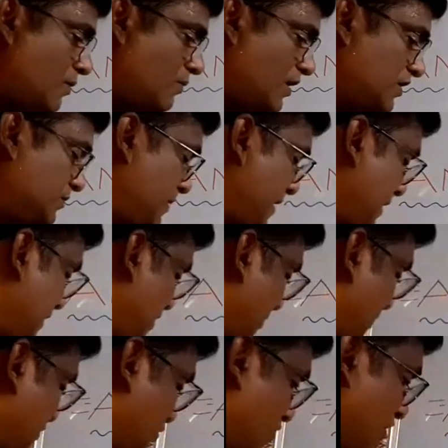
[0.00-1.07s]
What is my angle
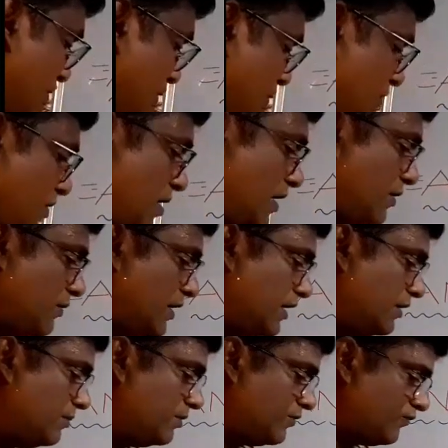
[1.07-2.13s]
number 3 and angle
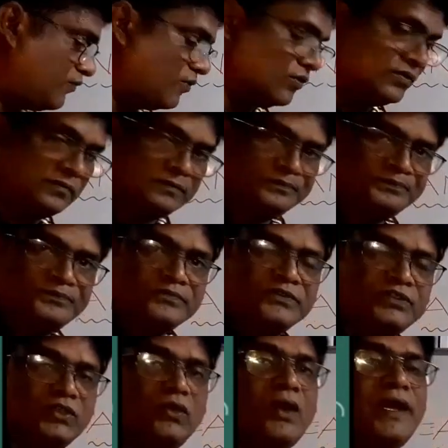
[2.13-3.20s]
number 4?
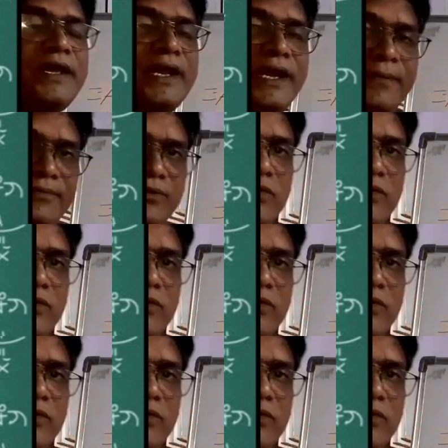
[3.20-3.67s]
So I have